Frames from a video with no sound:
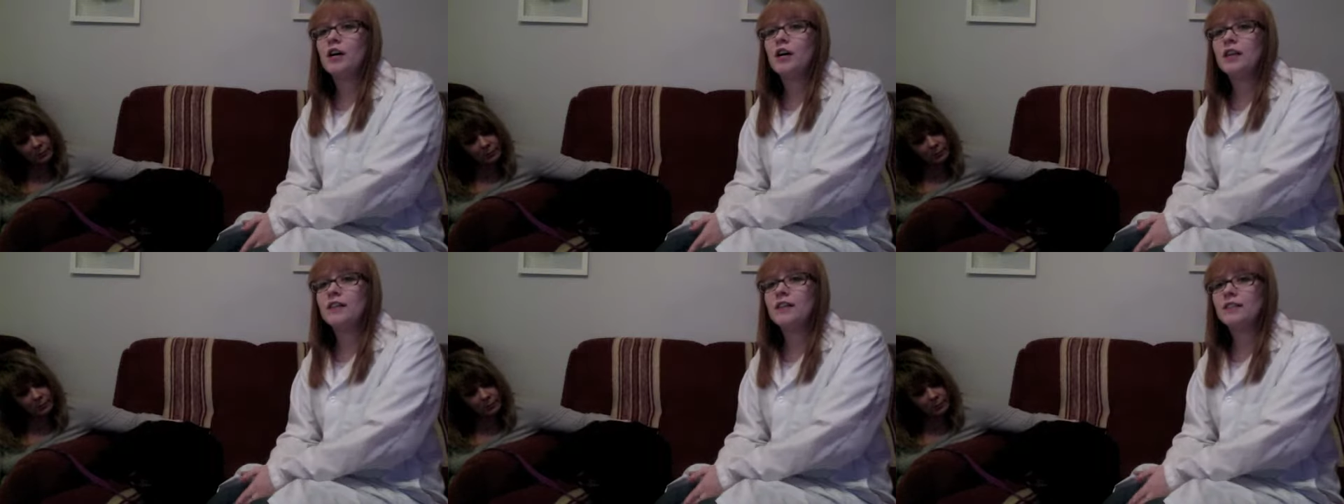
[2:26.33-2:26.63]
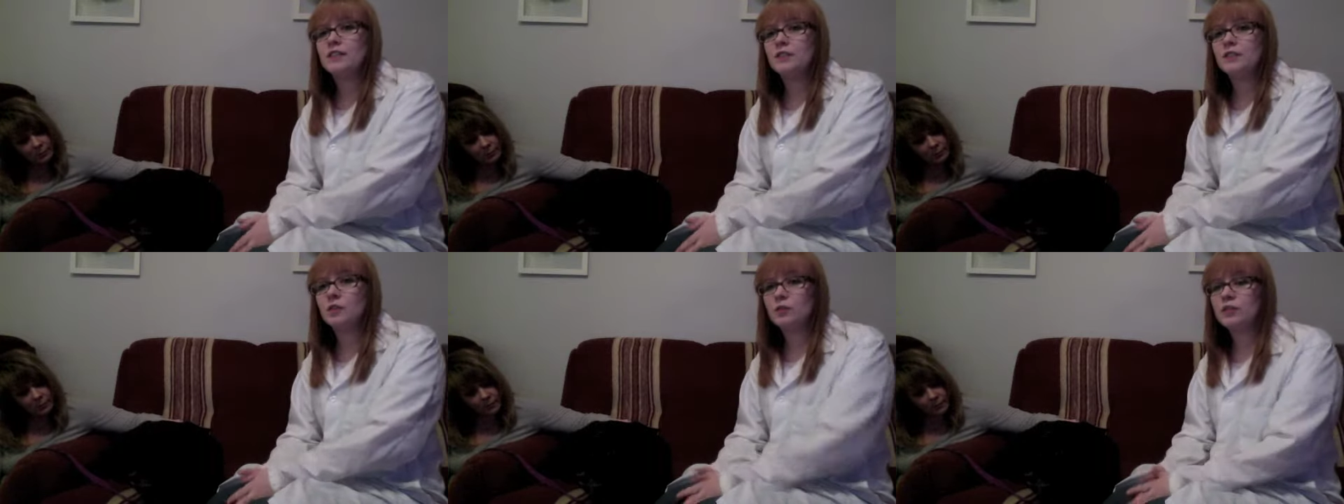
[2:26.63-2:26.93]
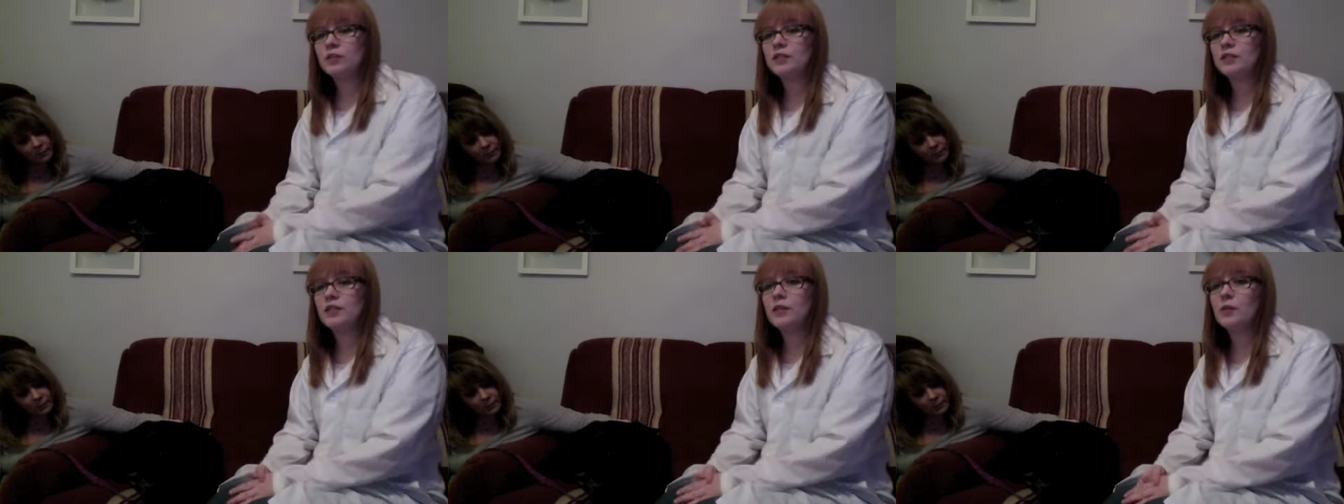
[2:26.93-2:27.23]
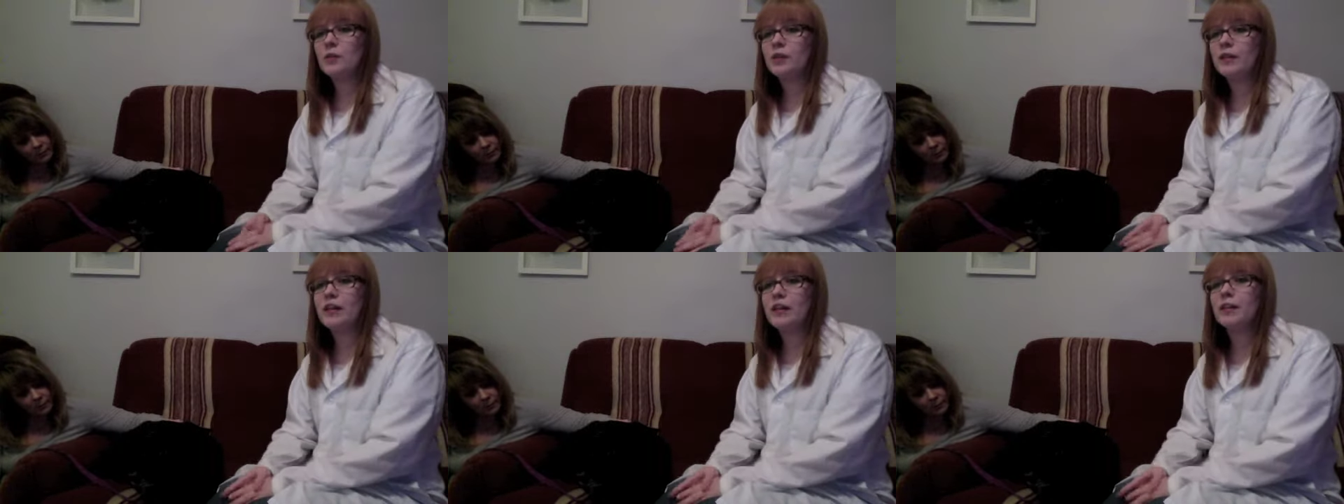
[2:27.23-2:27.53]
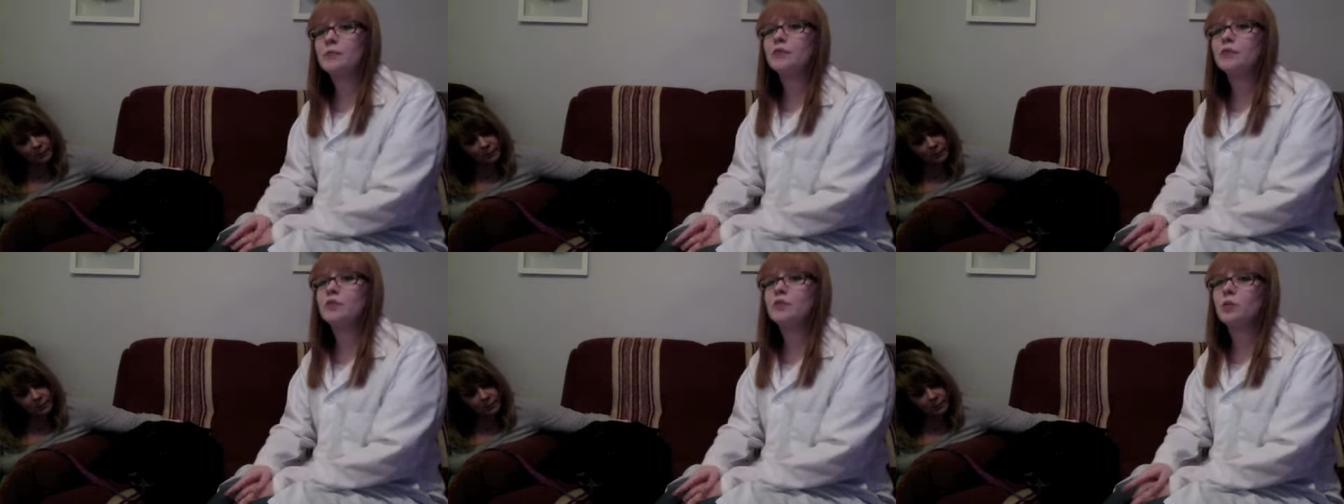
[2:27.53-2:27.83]
and this is only done while the
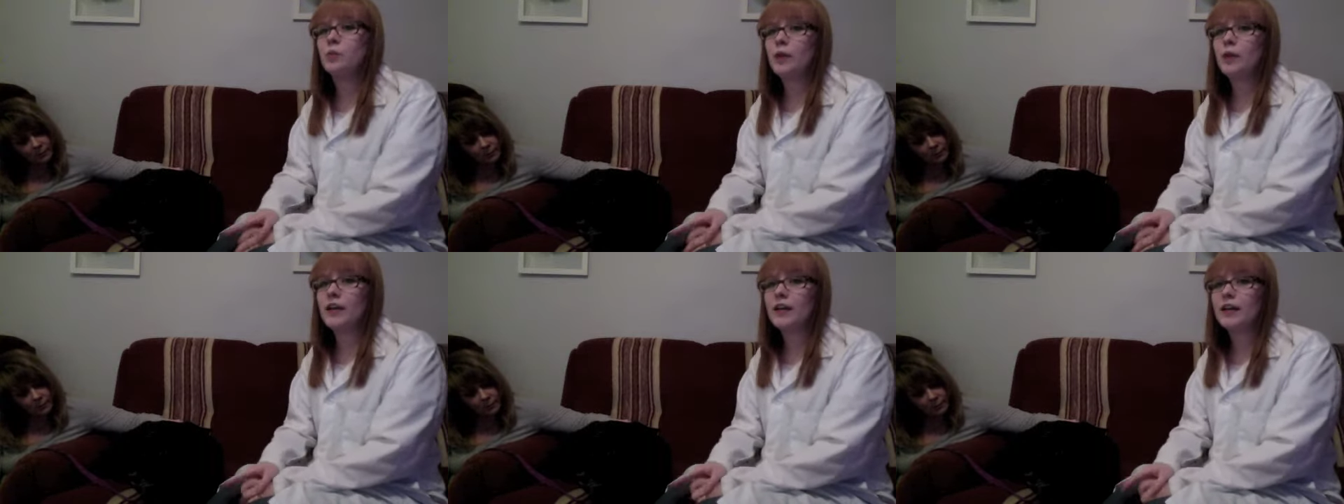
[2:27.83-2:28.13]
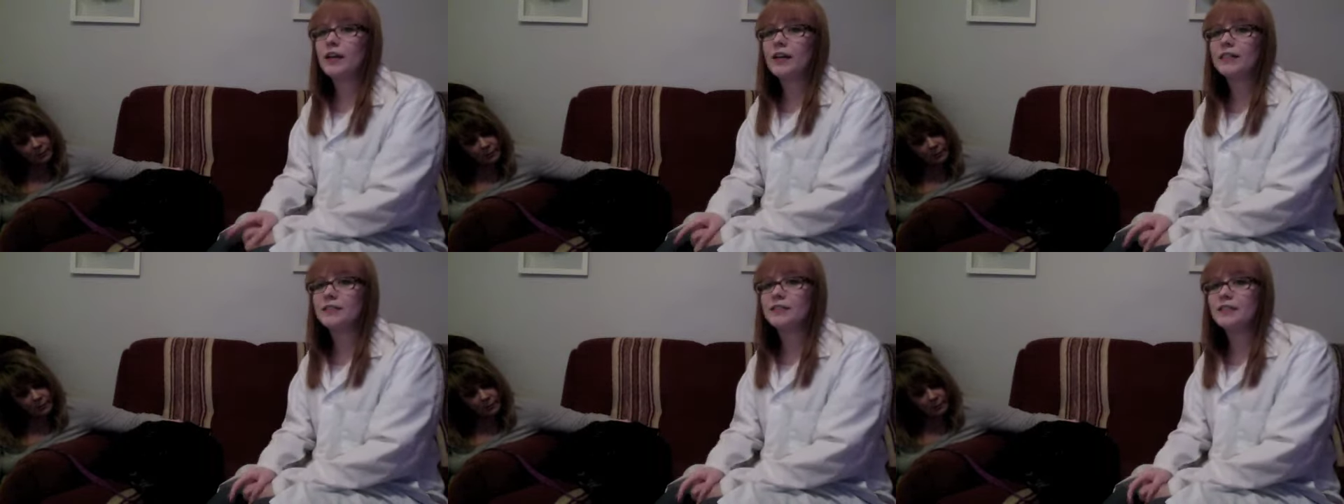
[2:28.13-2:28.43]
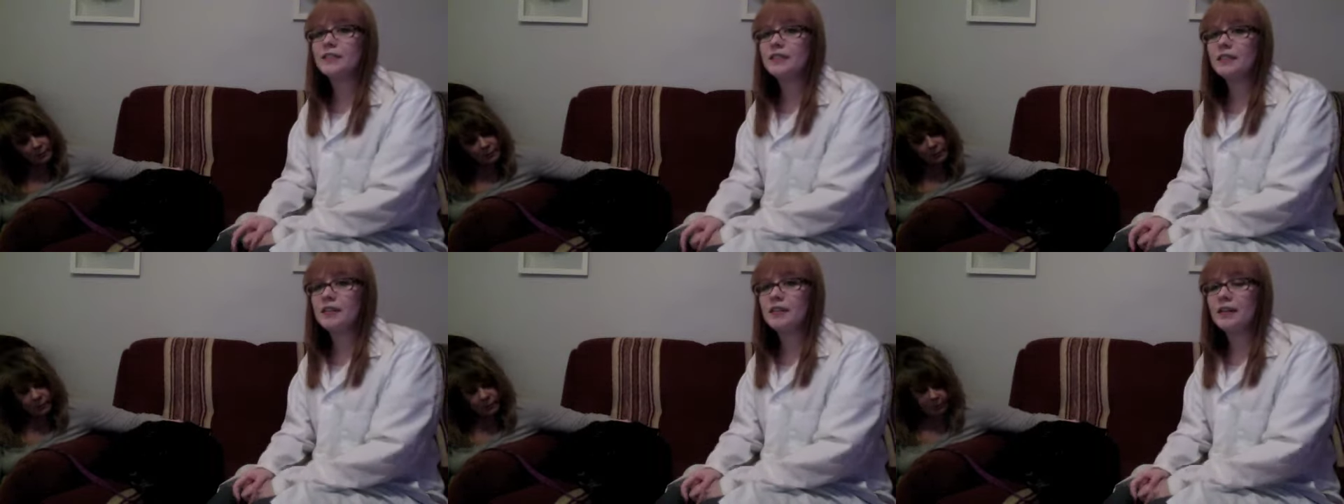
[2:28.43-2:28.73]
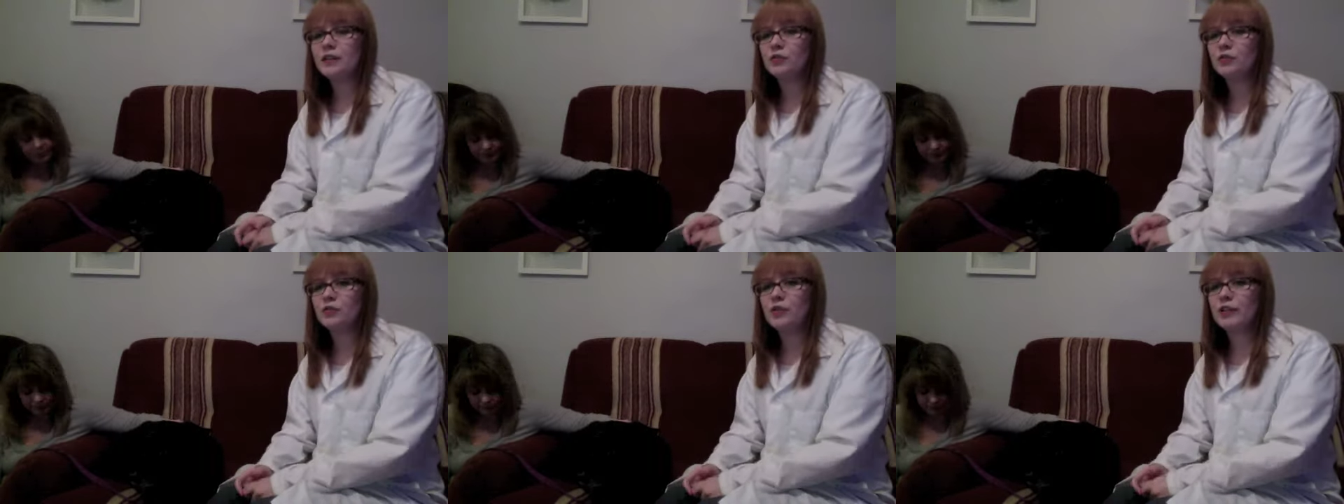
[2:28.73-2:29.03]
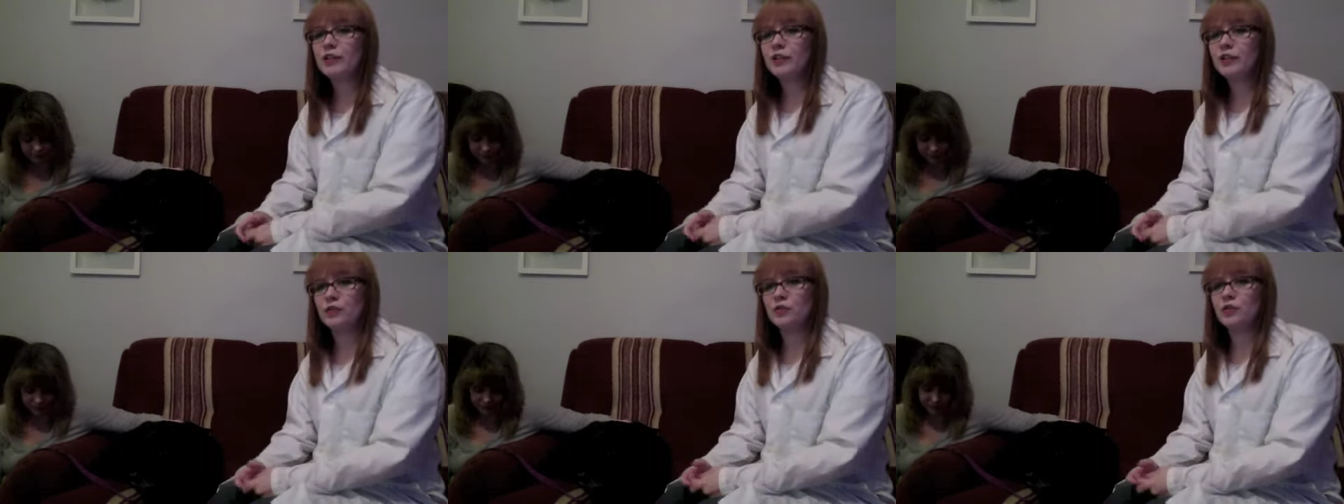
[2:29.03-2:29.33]
animal is awake, as the
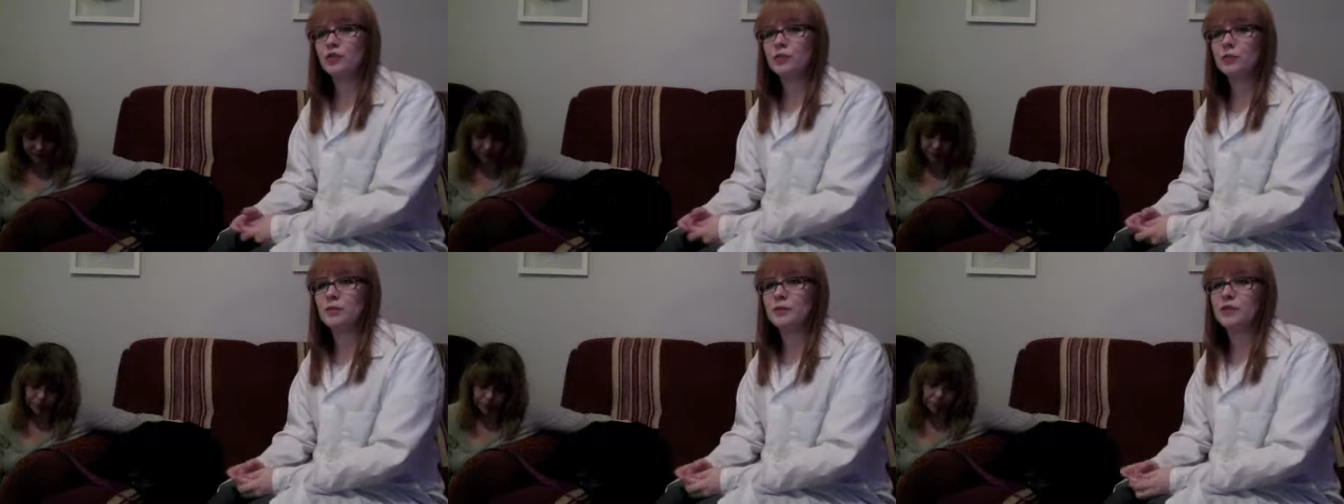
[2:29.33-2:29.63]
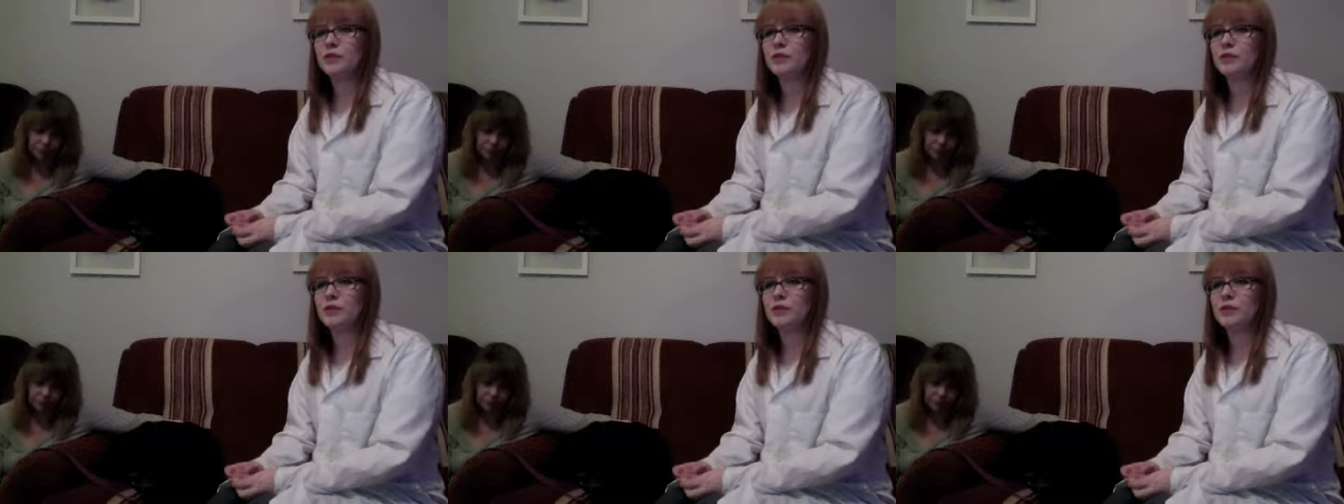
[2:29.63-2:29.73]
endotracheal tube is in the